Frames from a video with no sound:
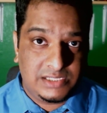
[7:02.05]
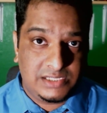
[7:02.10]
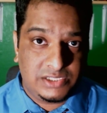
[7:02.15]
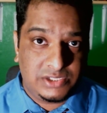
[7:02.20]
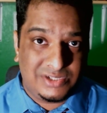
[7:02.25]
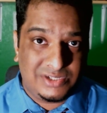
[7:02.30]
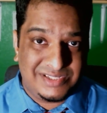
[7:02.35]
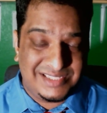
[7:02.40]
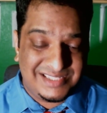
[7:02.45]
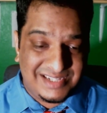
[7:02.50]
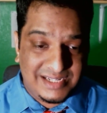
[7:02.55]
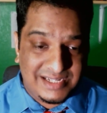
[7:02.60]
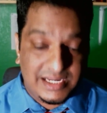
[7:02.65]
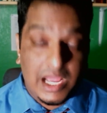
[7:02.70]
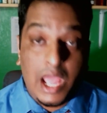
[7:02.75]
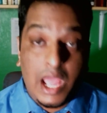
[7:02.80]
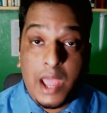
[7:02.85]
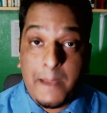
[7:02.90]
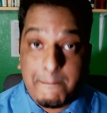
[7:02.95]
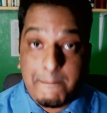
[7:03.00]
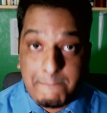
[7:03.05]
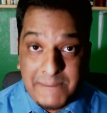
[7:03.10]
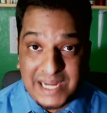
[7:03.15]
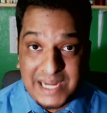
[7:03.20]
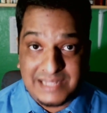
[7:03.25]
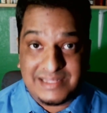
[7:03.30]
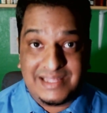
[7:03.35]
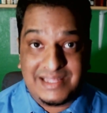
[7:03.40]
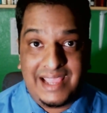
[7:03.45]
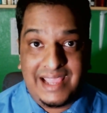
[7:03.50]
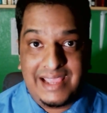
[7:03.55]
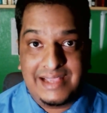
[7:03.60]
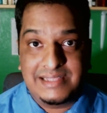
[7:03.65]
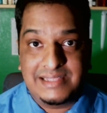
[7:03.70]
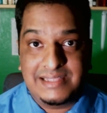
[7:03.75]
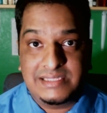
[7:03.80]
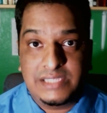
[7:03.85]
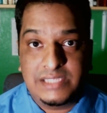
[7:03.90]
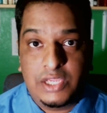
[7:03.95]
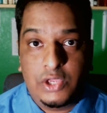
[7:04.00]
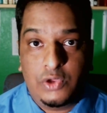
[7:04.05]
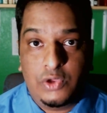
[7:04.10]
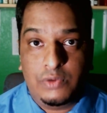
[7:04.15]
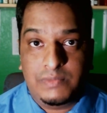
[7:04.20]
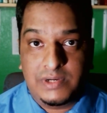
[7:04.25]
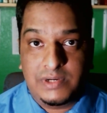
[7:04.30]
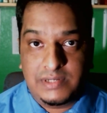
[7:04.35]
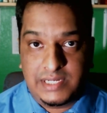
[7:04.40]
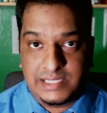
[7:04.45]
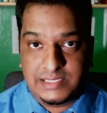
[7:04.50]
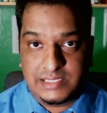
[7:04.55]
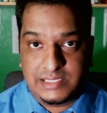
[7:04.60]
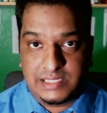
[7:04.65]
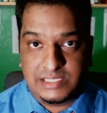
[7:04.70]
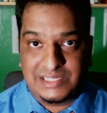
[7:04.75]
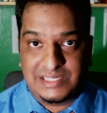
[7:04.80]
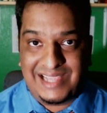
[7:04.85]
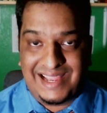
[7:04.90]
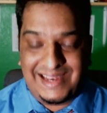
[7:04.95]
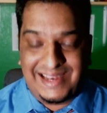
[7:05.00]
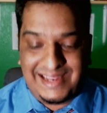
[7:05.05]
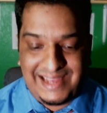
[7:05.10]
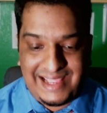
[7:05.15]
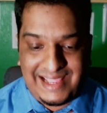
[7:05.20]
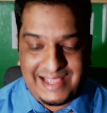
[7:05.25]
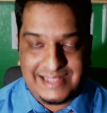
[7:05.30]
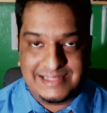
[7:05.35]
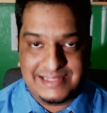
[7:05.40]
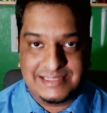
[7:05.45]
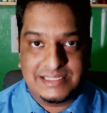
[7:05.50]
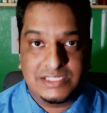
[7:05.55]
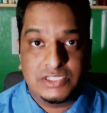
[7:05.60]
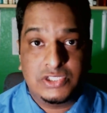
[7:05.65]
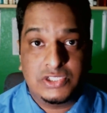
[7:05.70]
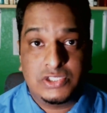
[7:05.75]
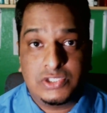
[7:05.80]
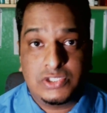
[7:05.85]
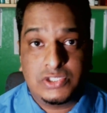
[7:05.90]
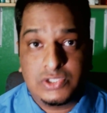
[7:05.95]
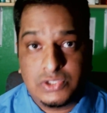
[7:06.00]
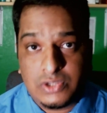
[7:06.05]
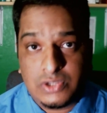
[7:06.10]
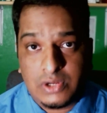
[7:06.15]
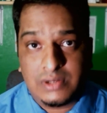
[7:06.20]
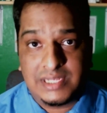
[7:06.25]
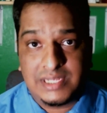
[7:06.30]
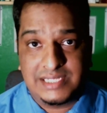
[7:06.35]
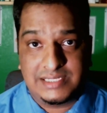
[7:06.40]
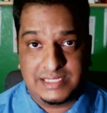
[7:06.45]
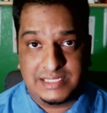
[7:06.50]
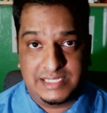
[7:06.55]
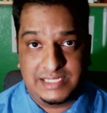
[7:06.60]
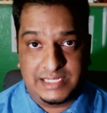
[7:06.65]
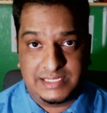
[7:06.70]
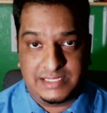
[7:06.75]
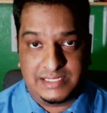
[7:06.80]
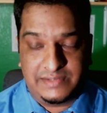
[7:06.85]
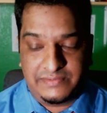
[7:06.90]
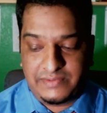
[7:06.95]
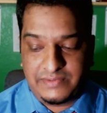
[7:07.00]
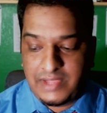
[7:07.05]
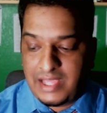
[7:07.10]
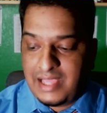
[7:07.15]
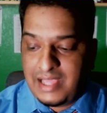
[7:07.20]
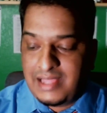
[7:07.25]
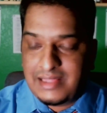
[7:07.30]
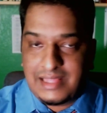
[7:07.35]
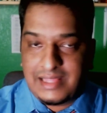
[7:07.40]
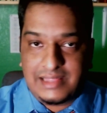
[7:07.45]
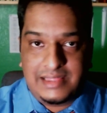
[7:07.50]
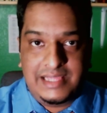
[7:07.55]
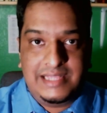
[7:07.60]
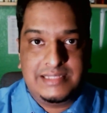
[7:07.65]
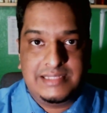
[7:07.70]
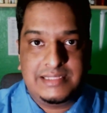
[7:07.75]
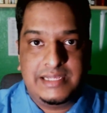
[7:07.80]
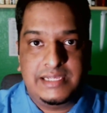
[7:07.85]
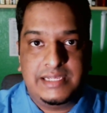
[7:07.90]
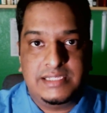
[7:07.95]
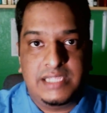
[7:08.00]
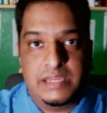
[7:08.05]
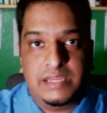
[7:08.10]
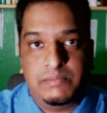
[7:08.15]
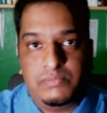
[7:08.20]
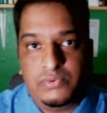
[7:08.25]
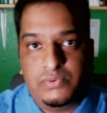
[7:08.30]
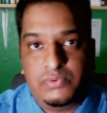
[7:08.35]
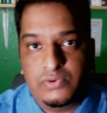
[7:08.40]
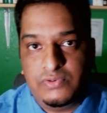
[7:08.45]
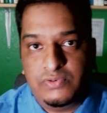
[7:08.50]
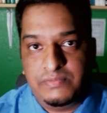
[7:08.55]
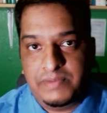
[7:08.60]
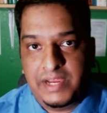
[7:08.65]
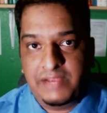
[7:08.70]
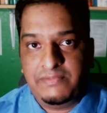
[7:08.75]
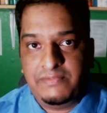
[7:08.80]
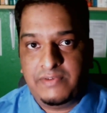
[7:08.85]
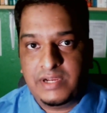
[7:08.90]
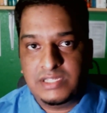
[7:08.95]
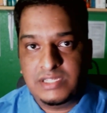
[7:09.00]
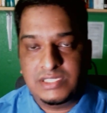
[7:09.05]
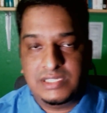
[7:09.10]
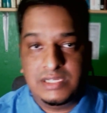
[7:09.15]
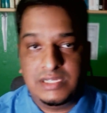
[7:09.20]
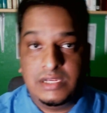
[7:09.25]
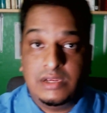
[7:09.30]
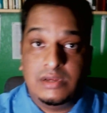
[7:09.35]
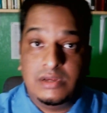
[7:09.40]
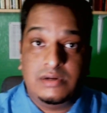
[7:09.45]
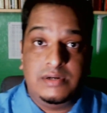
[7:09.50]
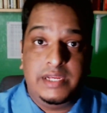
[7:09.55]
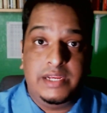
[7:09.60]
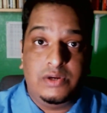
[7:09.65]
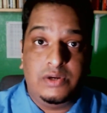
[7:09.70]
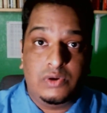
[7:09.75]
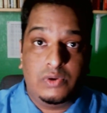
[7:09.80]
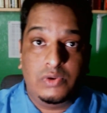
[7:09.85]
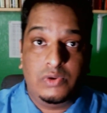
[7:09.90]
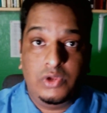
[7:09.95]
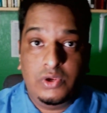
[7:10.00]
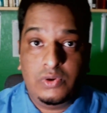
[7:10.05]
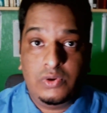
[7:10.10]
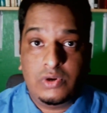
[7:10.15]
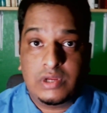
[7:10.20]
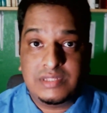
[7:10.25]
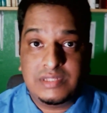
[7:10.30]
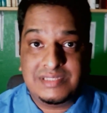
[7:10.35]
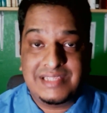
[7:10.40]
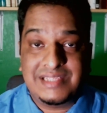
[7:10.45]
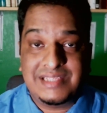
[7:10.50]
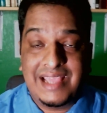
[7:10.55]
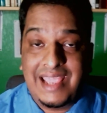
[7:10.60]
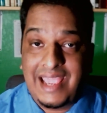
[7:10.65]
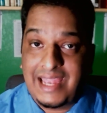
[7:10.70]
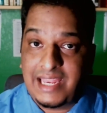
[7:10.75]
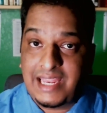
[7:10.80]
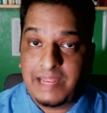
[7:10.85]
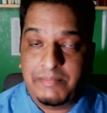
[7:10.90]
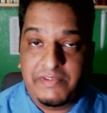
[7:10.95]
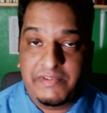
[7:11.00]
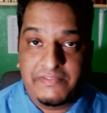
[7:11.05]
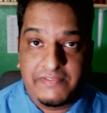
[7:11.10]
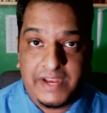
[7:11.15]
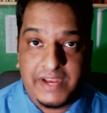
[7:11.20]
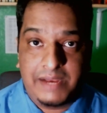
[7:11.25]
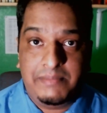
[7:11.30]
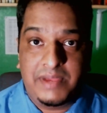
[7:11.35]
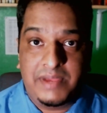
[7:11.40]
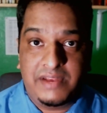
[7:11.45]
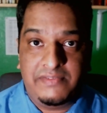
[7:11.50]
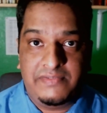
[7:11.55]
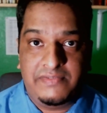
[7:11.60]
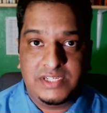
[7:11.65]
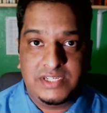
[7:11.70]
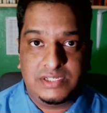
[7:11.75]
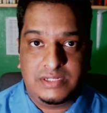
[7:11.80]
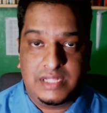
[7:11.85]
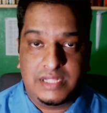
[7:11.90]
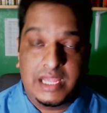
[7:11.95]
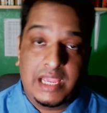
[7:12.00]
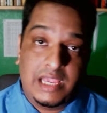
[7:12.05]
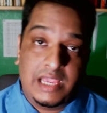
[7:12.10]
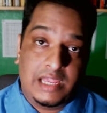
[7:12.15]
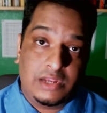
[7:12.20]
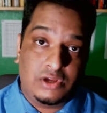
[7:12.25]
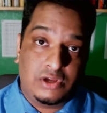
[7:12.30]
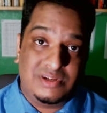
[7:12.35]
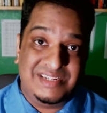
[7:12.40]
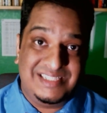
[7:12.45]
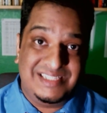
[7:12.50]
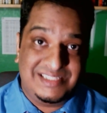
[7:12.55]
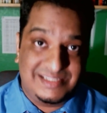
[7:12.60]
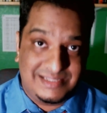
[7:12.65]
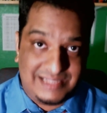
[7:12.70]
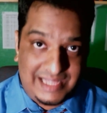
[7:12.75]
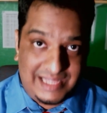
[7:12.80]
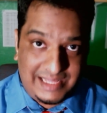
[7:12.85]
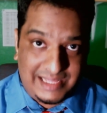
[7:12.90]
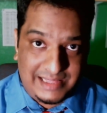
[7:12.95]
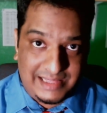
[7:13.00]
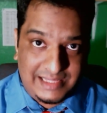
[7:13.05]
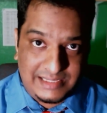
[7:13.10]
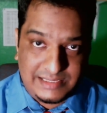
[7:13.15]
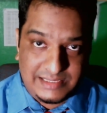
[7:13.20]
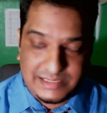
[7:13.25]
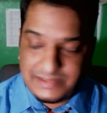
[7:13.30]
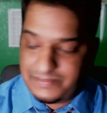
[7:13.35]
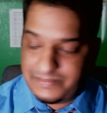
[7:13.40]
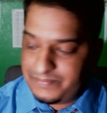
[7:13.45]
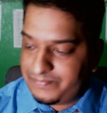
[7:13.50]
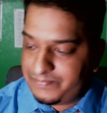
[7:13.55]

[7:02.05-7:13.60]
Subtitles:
is concerned, but there is human research and it is strongly suggestive that these things improve brain function, regrow neurons, and can be very beneficial in conditions like this.